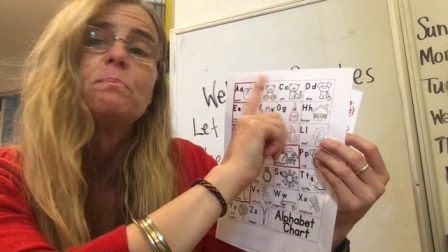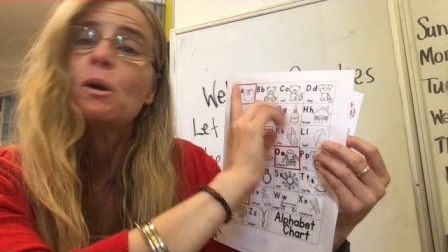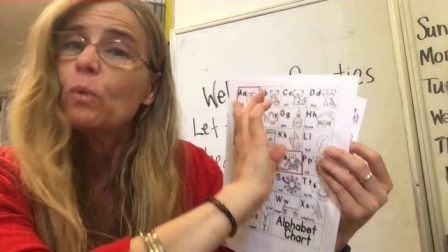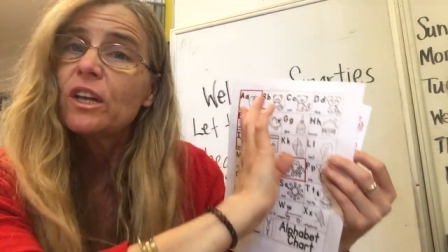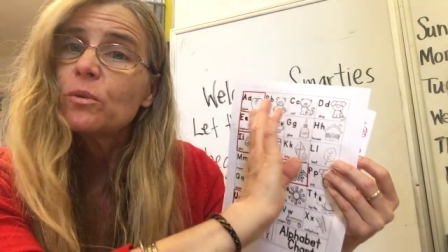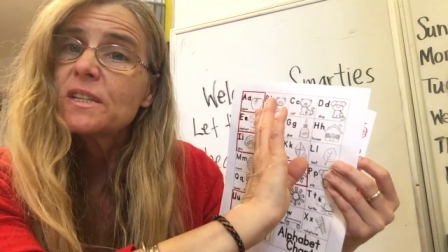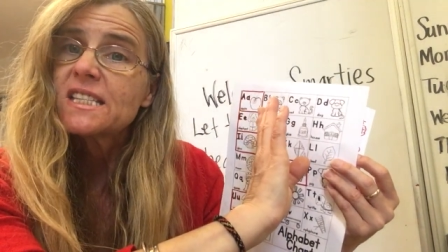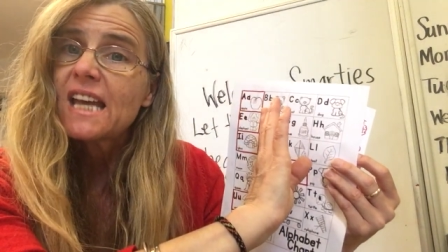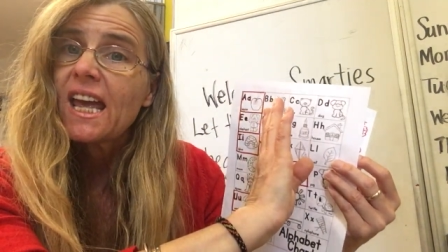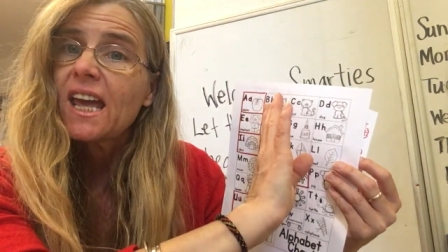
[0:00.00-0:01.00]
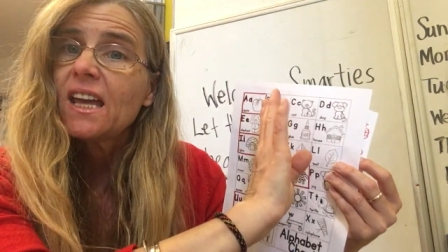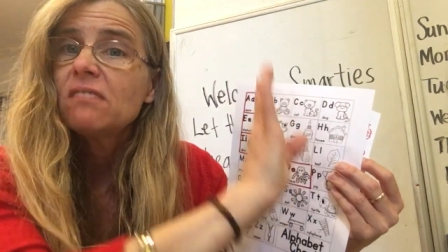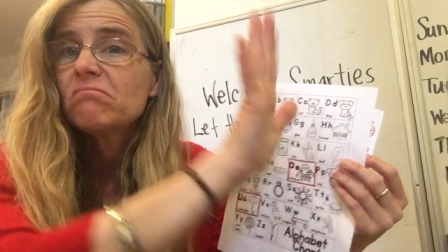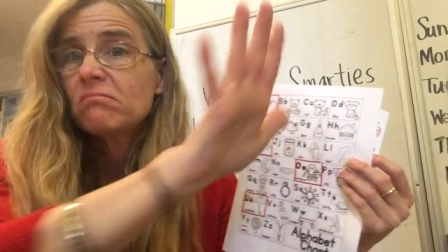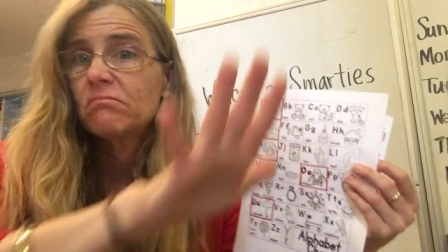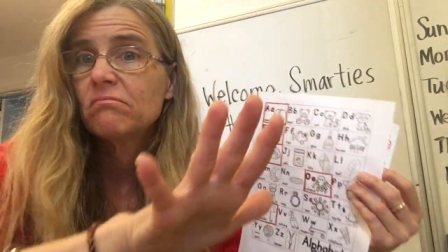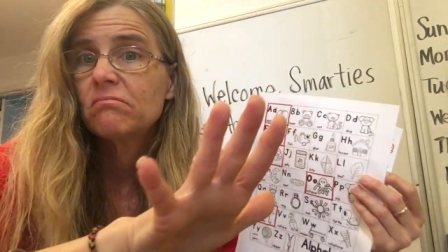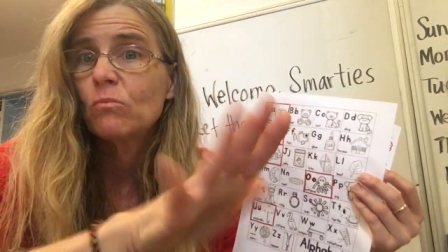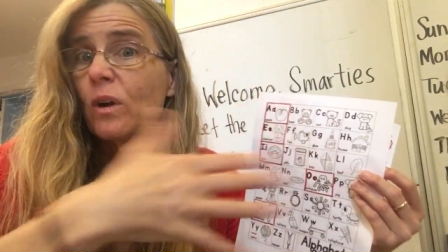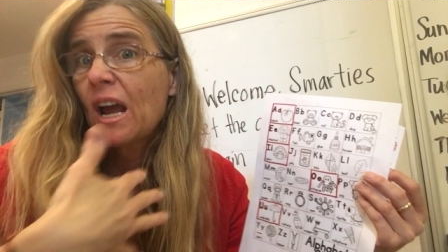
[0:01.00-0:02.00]
But what you would say,
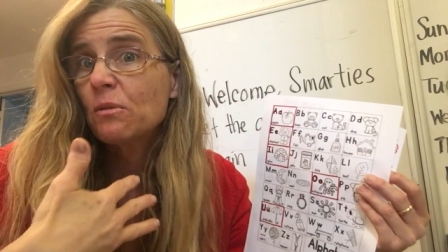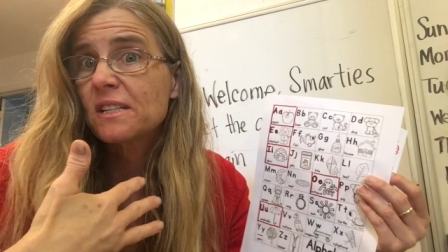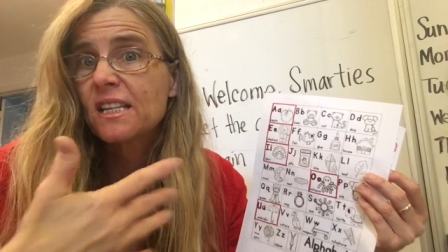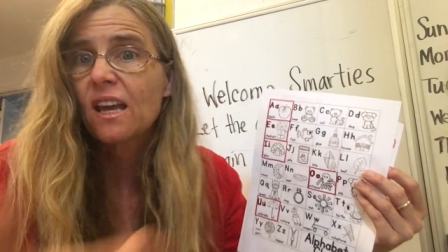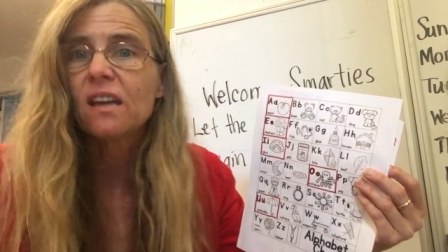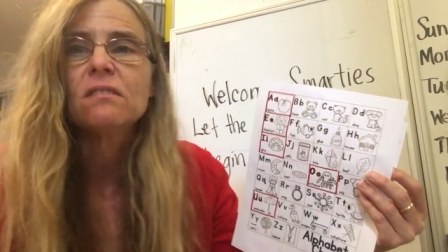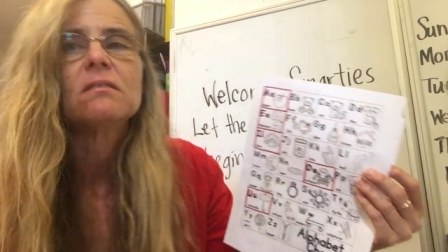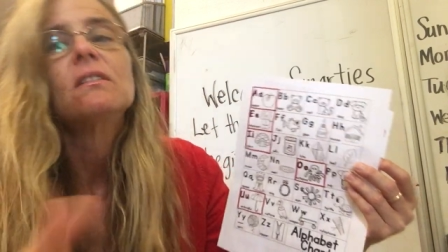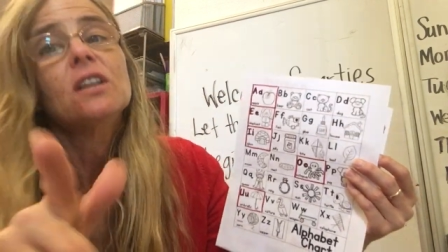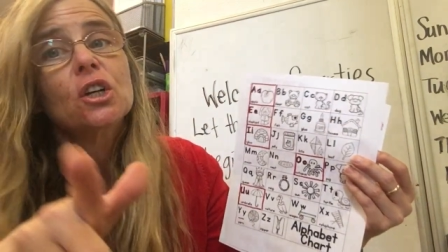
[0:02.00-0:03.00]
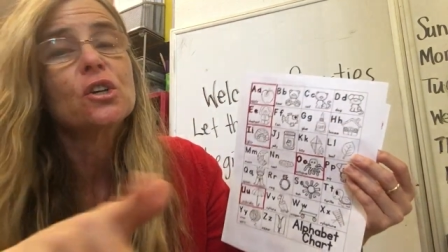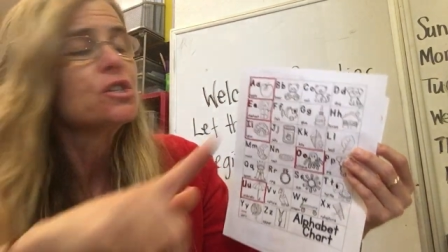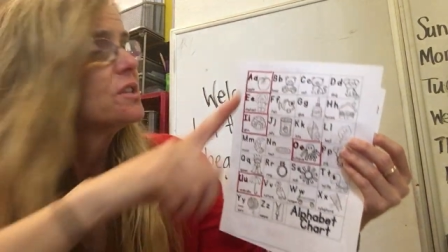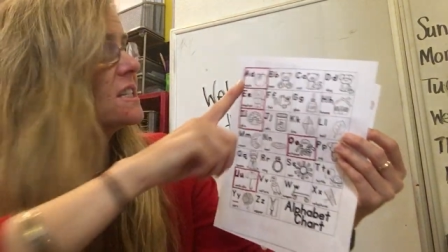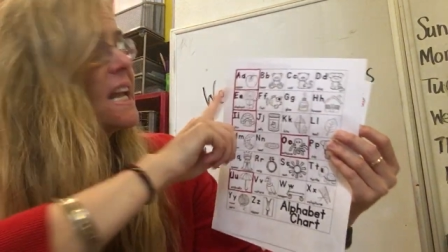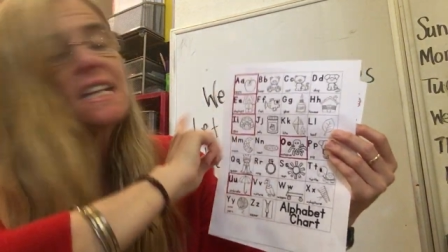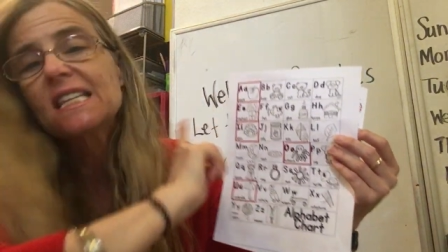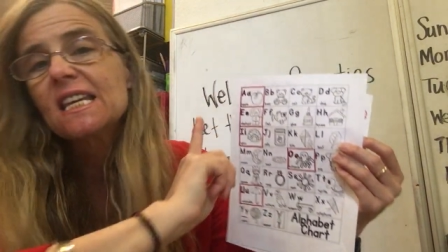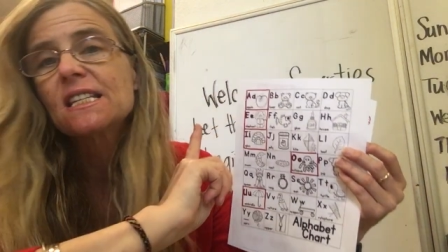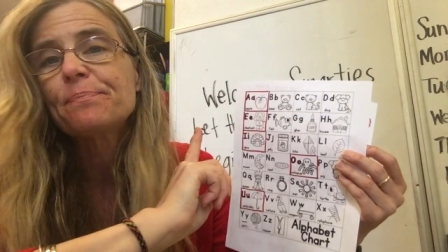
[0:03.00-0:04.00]
what I would say, encourage you to say is
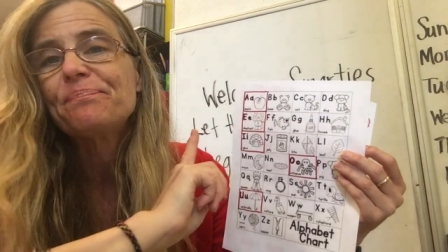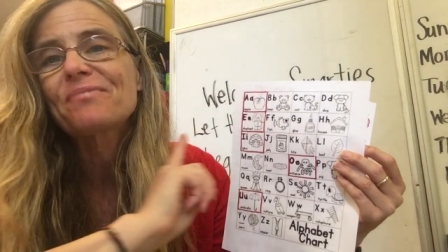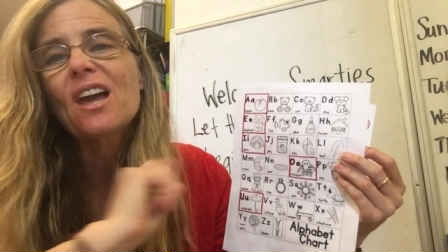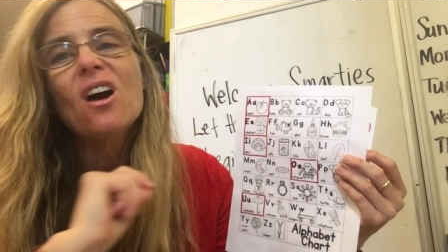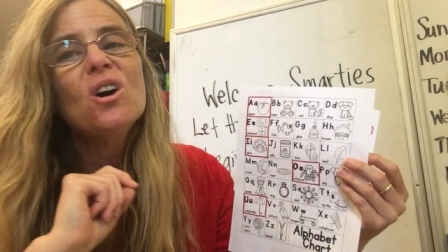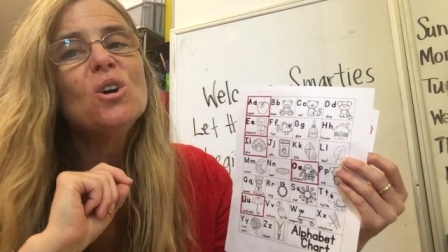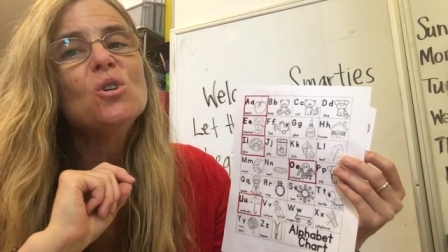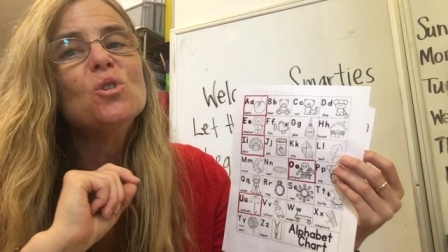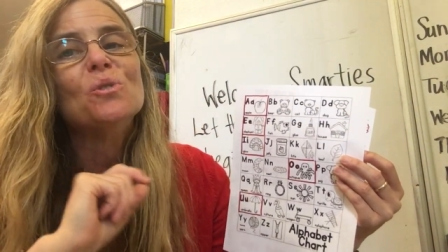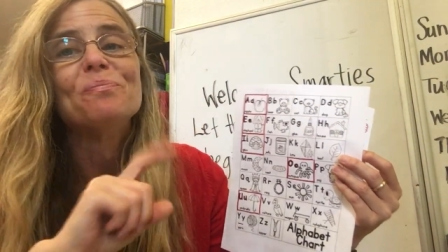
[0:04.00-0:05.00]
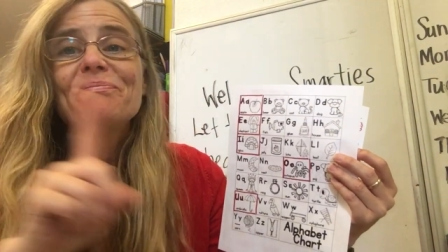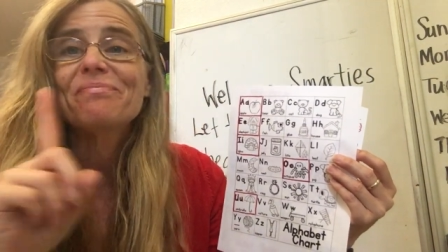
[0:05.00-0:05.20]
this. Oh,